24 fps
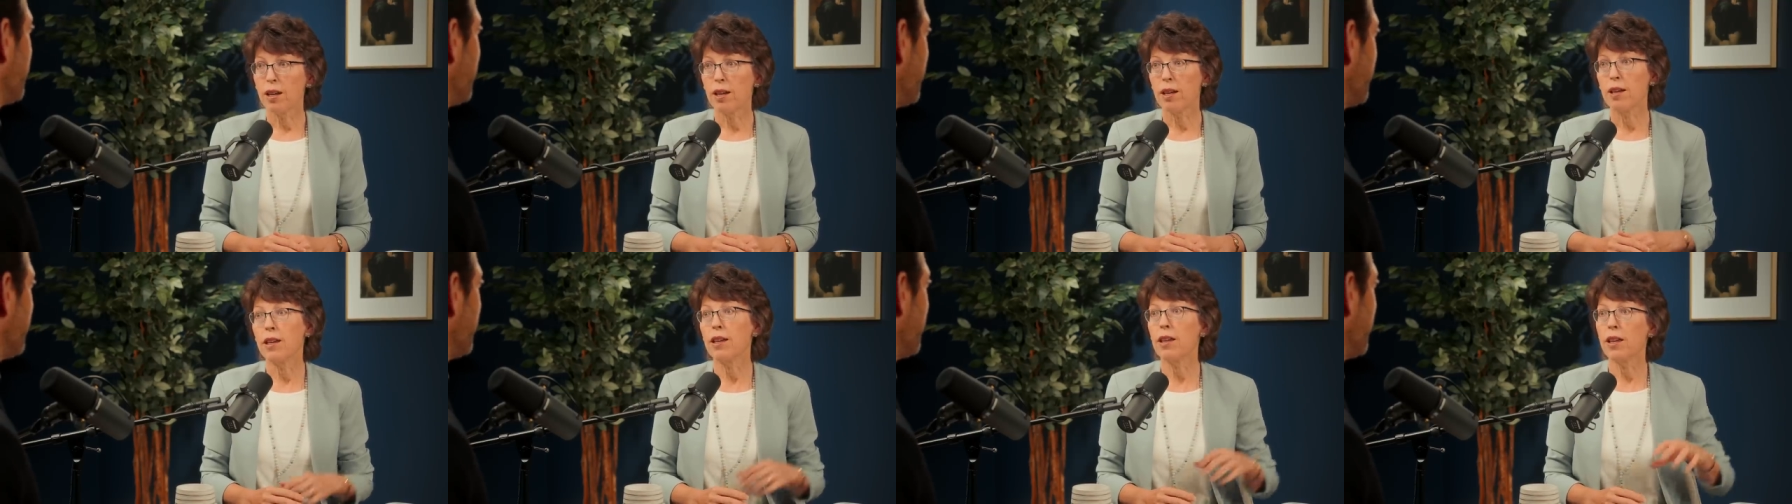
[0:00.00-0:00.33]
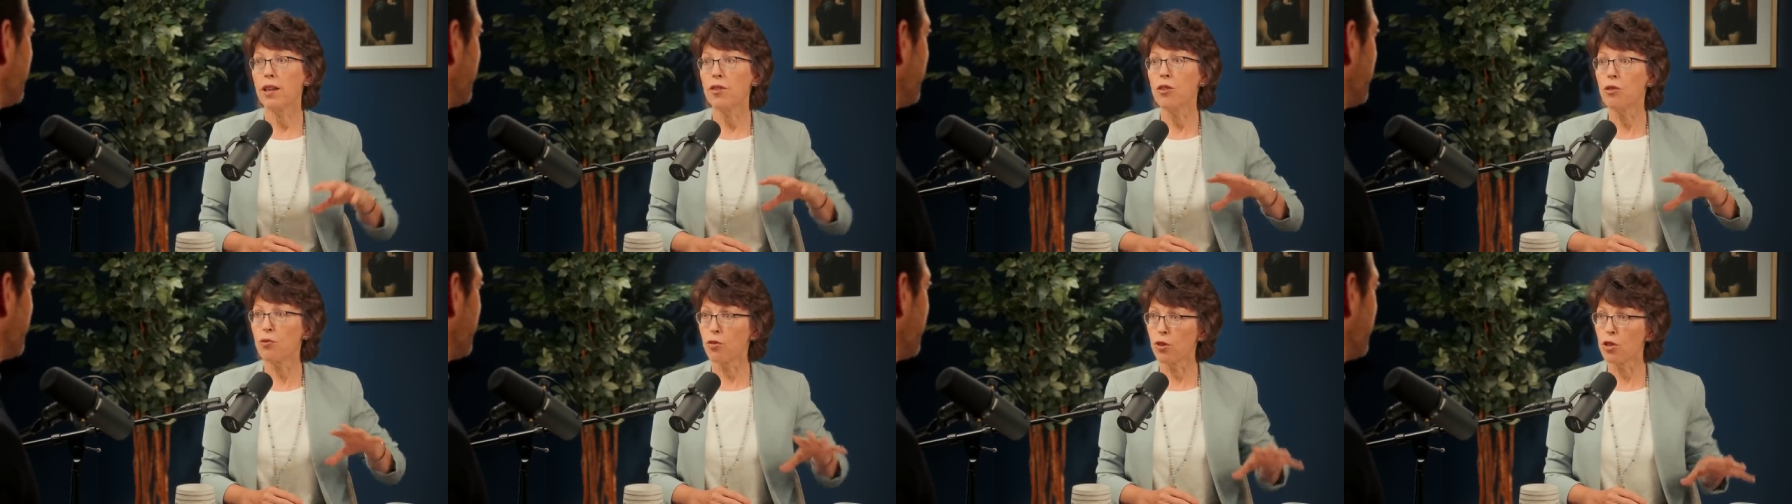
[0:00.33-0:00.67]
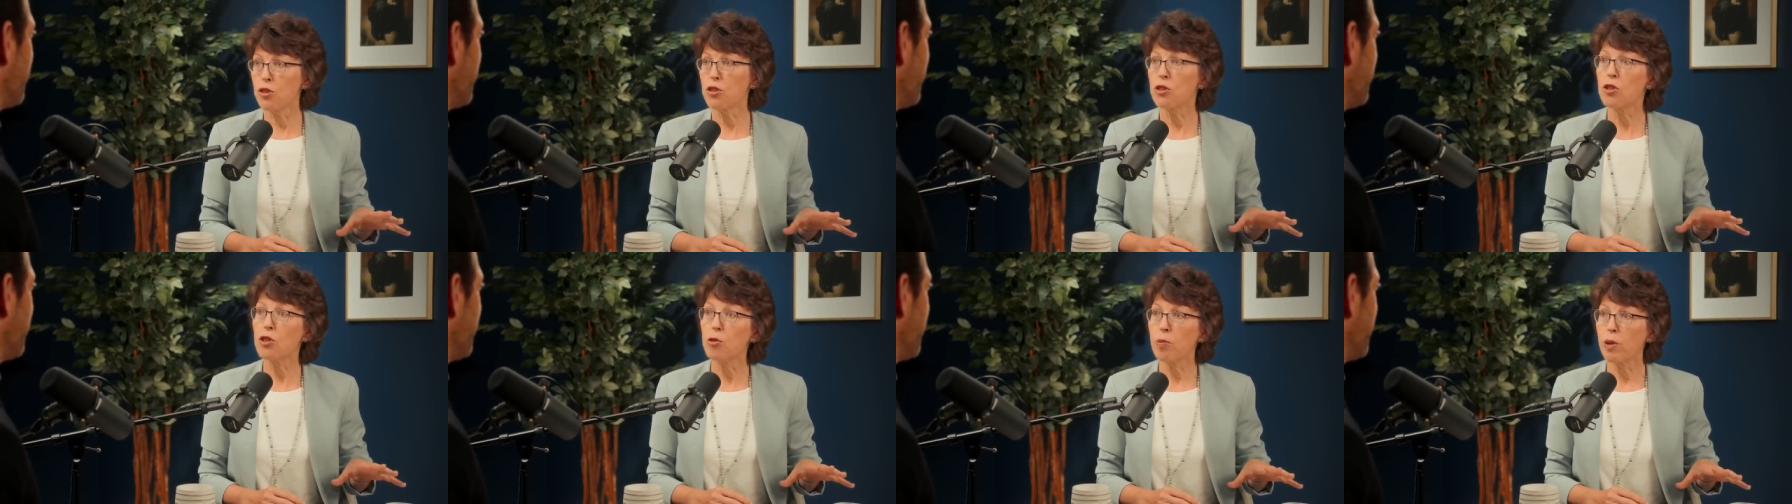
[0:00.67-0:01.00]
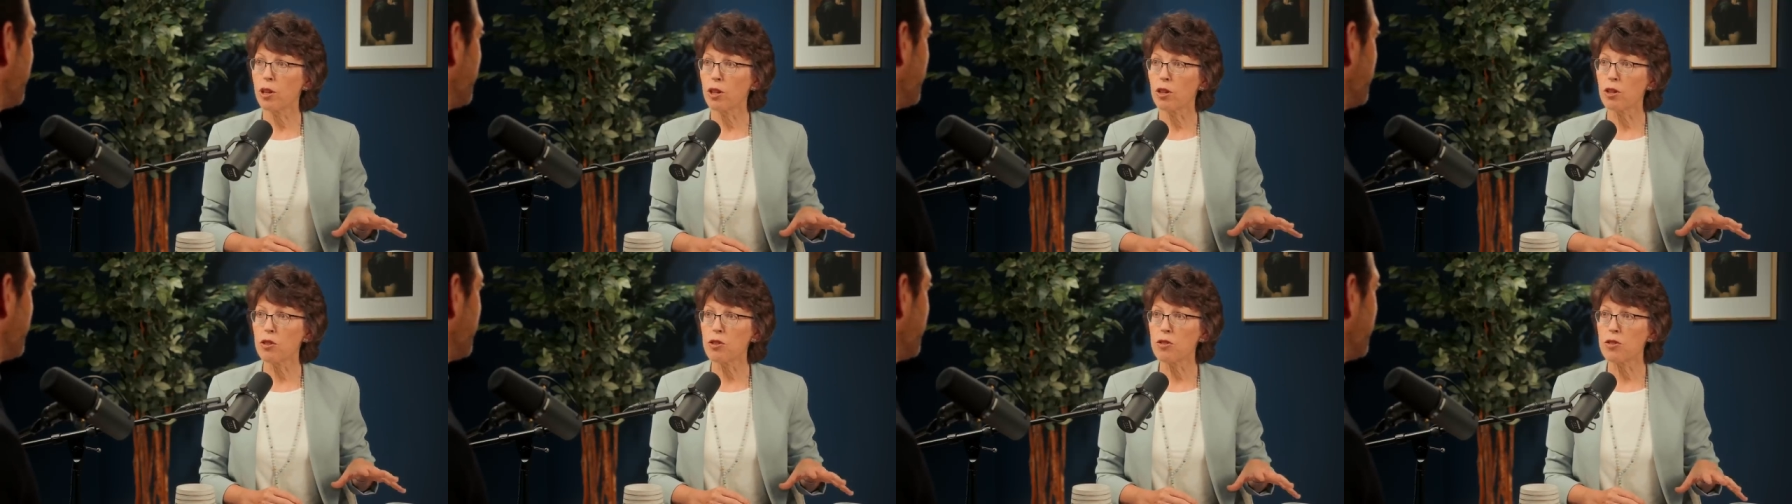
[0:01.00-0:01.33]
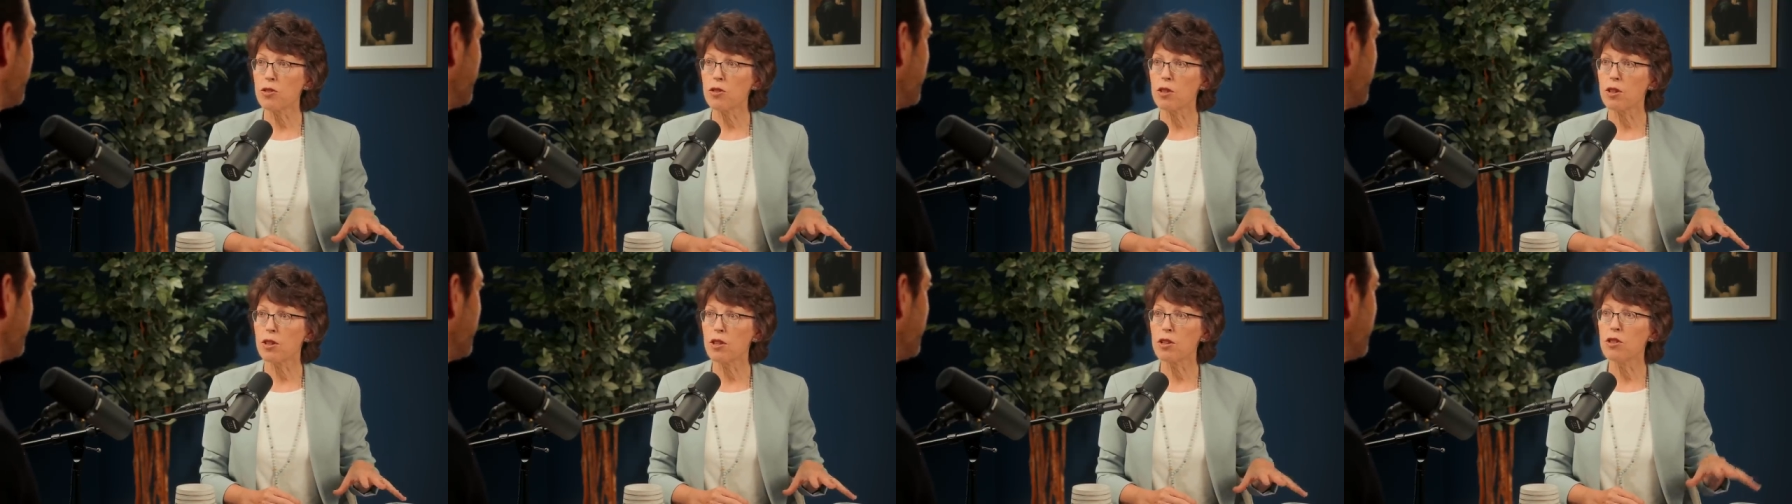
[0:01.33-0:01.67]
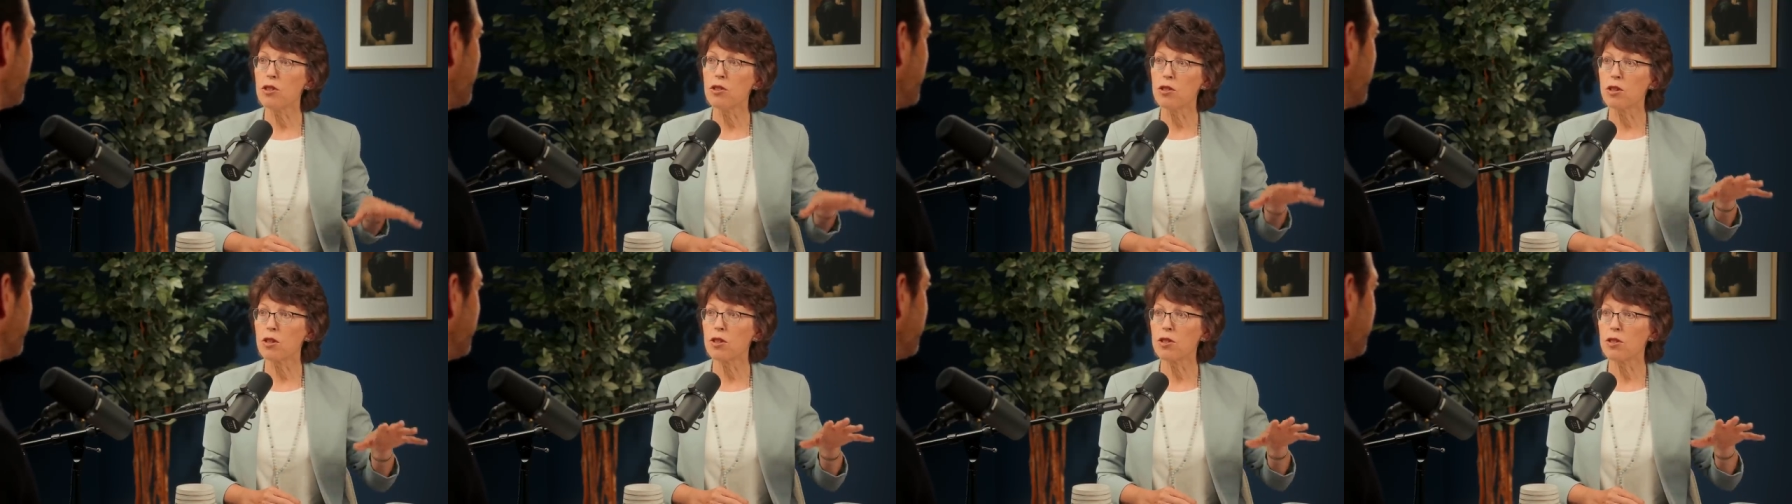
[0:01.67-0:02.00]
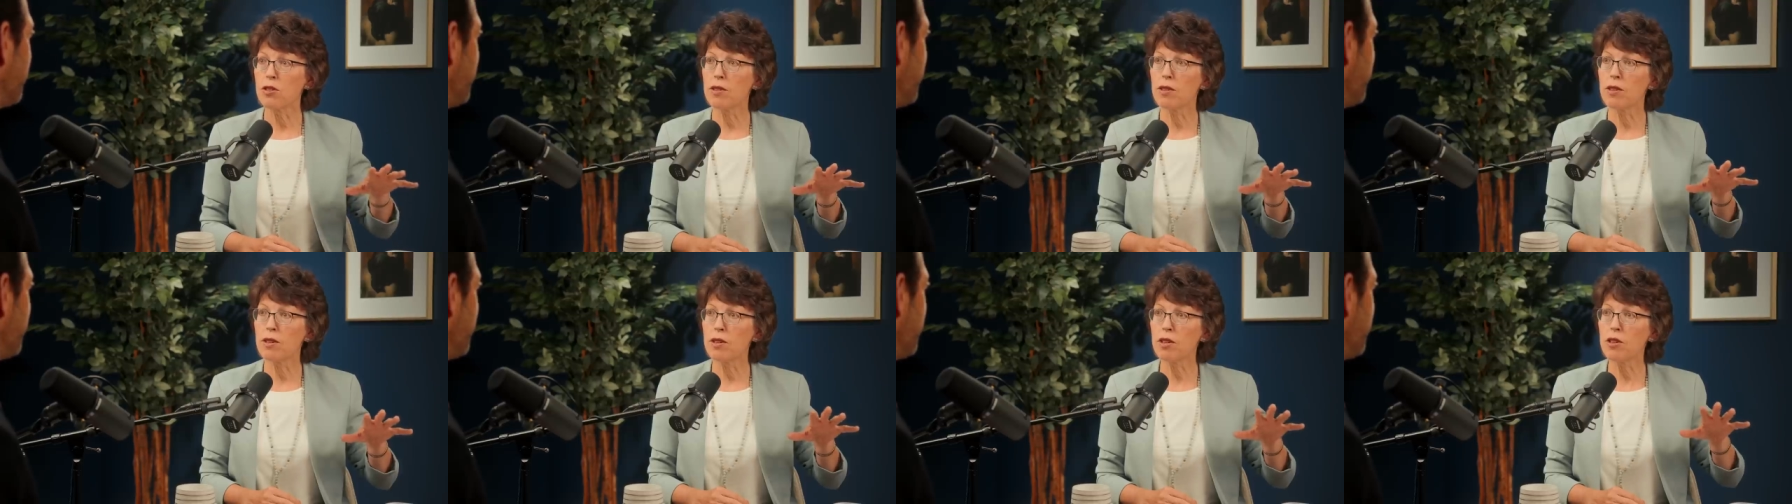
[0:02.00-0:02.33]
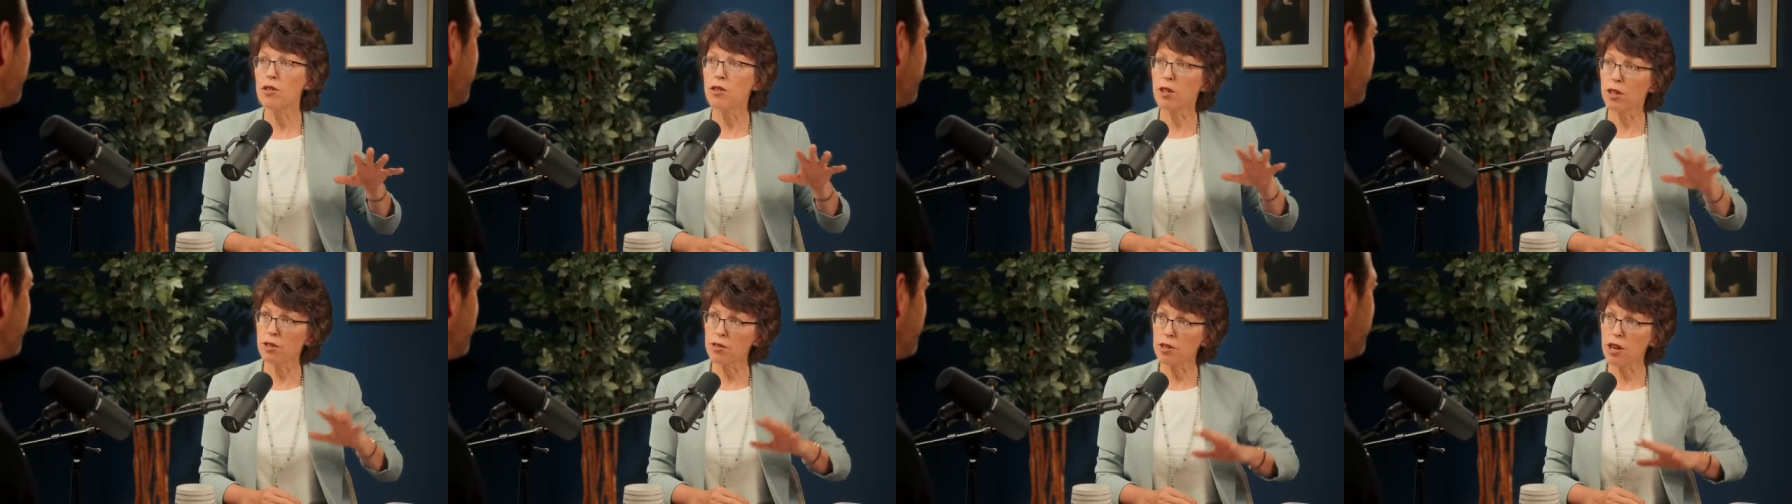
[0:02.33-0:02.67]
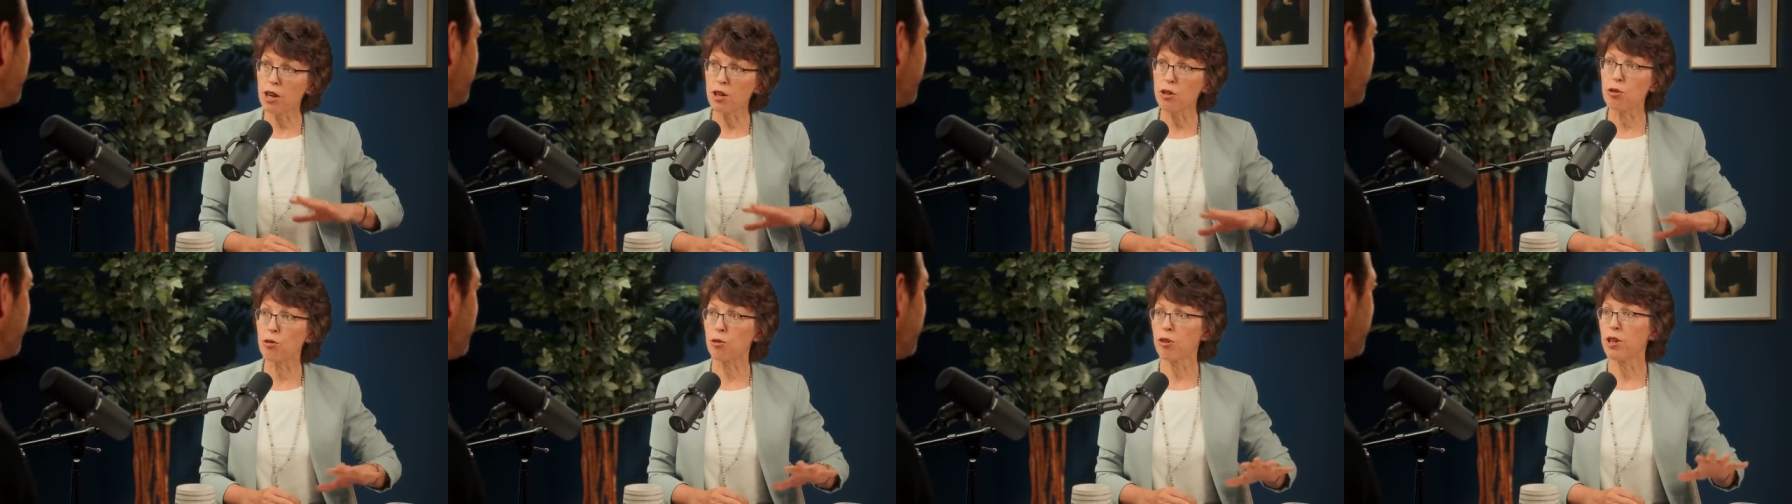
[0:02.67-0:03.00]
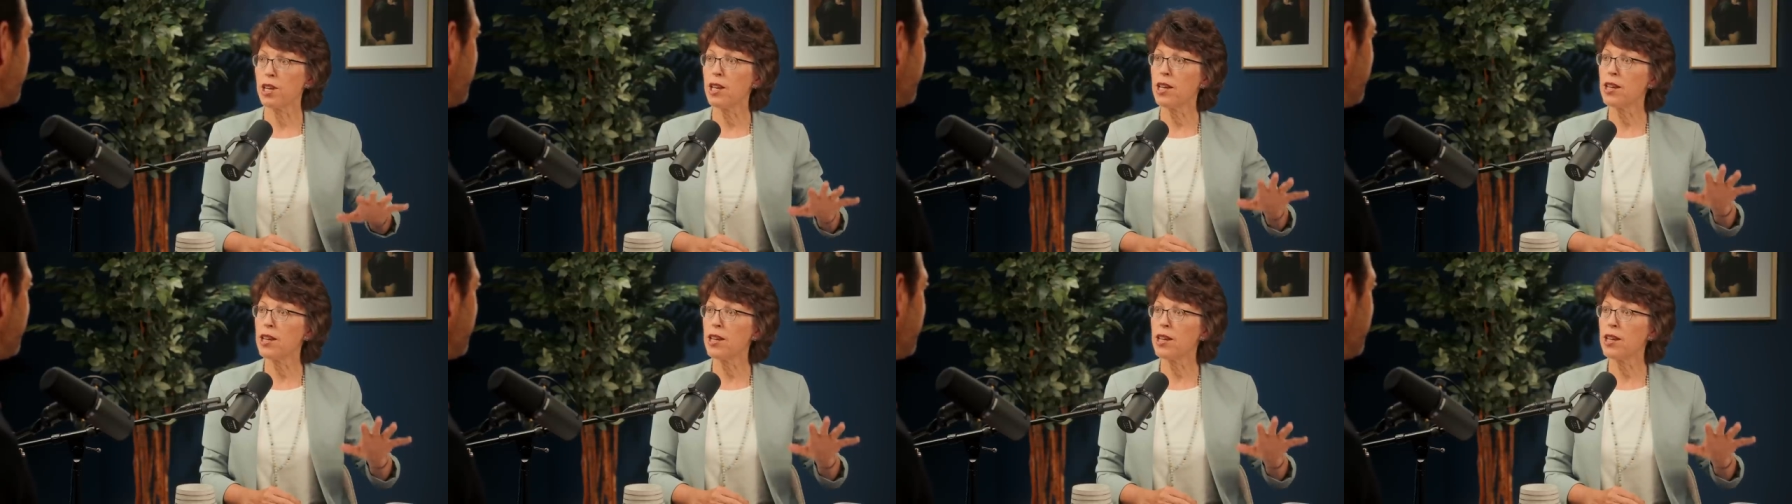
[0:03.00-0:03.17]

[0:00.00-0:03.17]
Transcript: In the first two pillars, you could you could agree,